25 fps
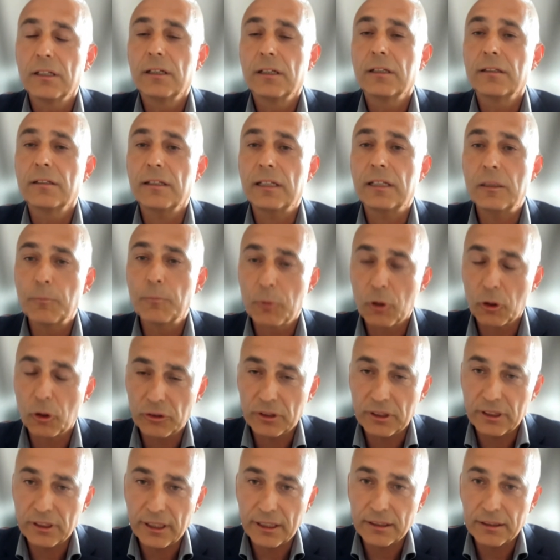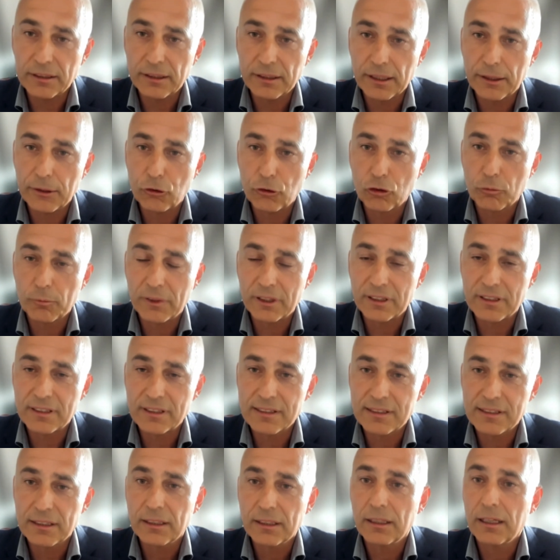the employee
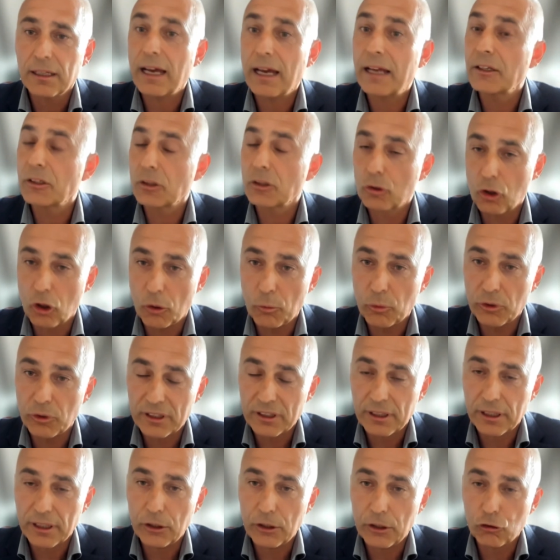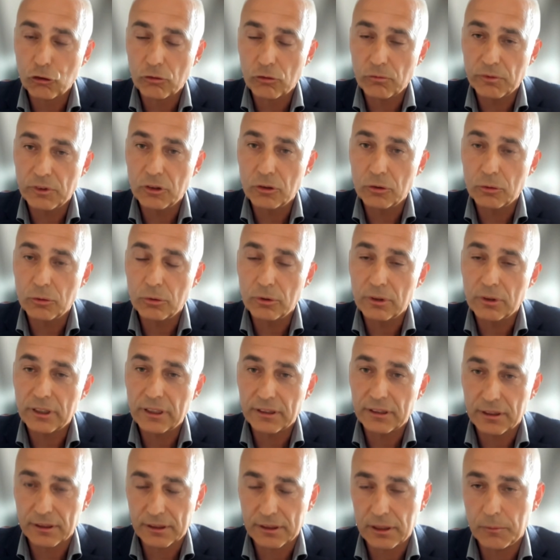engagements, and the communication we do in
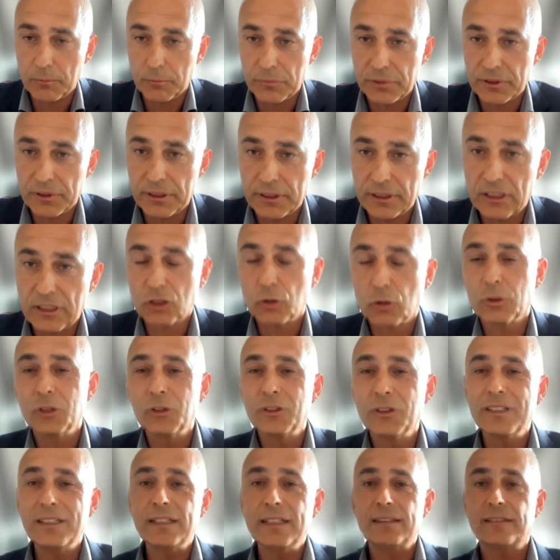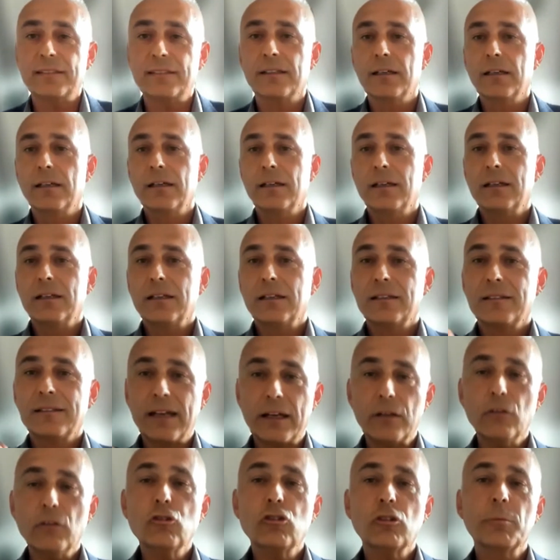the company. So you need
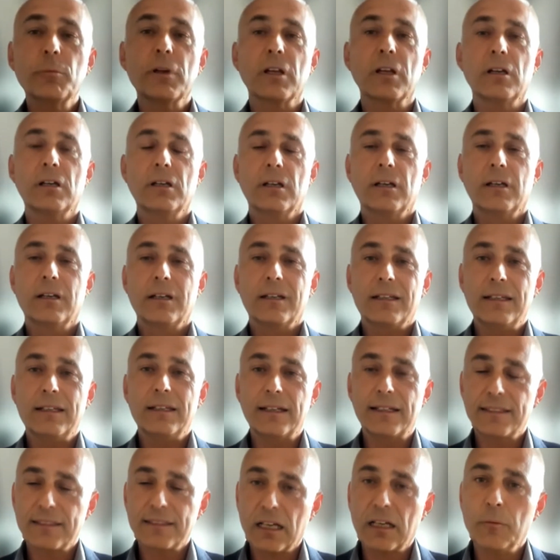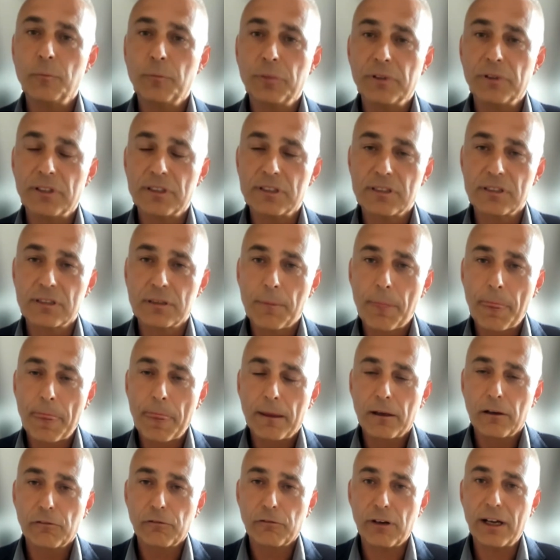tangible examples
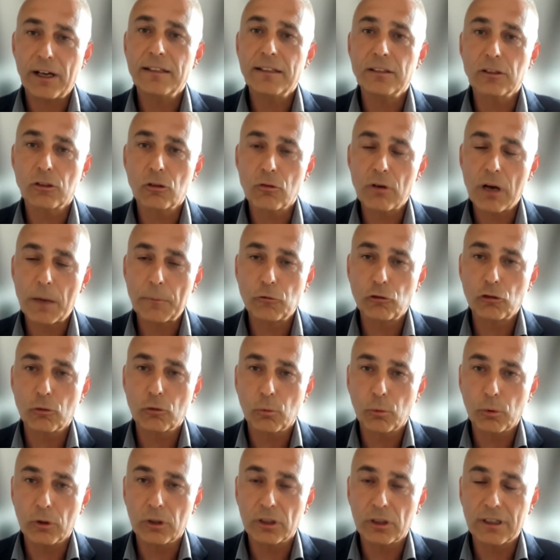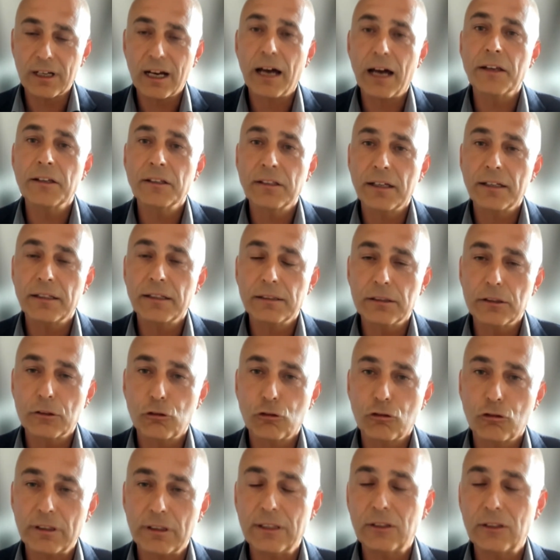for anti-corruption work under
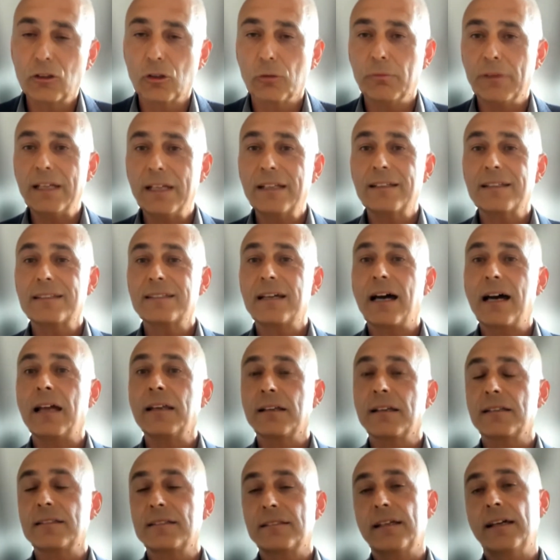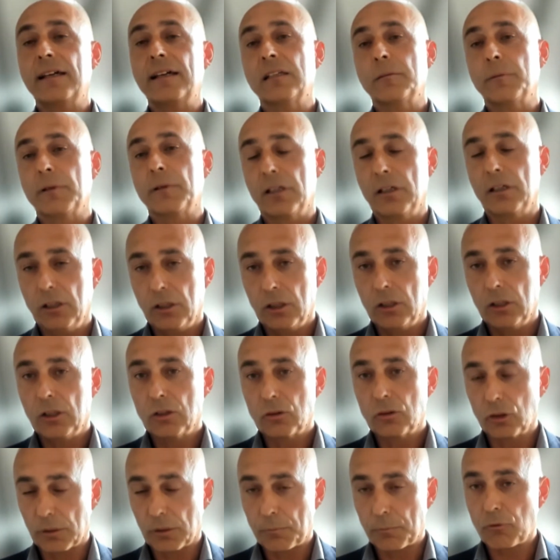ESG to make this understandable
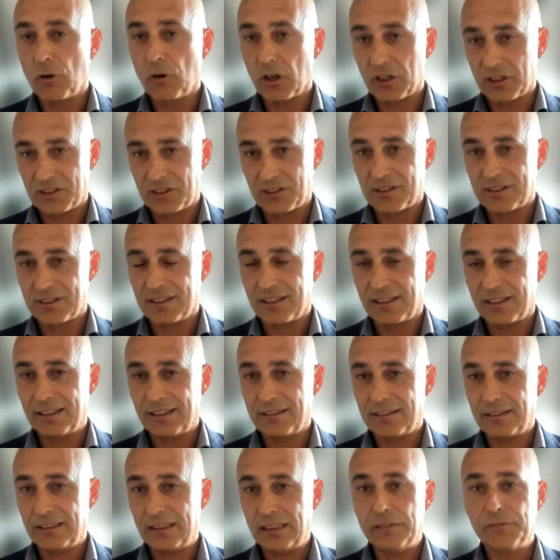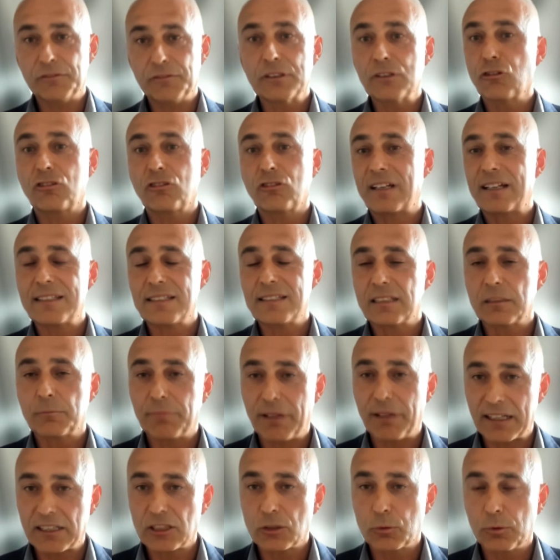to the broader society. If it's just a
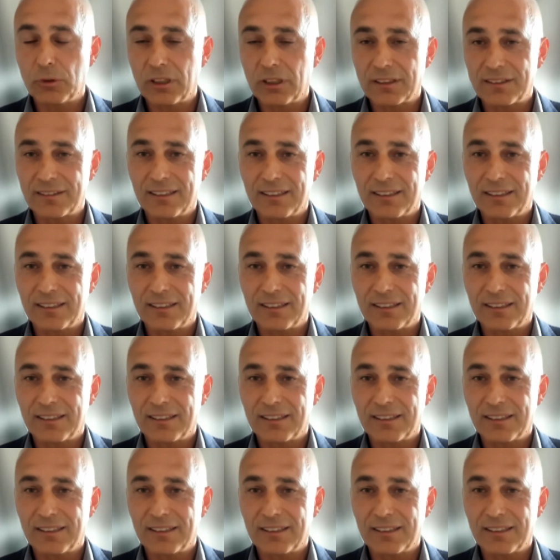buzzword,